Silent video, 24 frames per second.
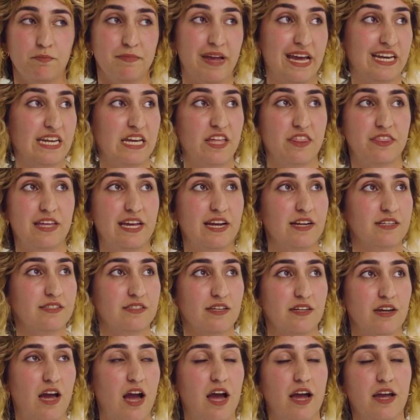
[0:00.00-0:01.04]
many things
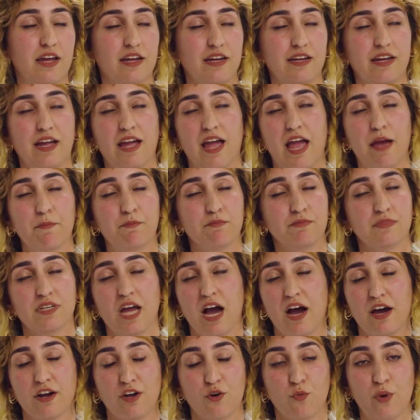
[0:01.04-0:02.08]
that I am
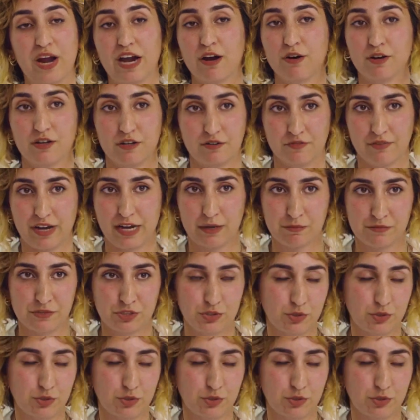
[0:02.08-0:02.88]
not aware of, I'm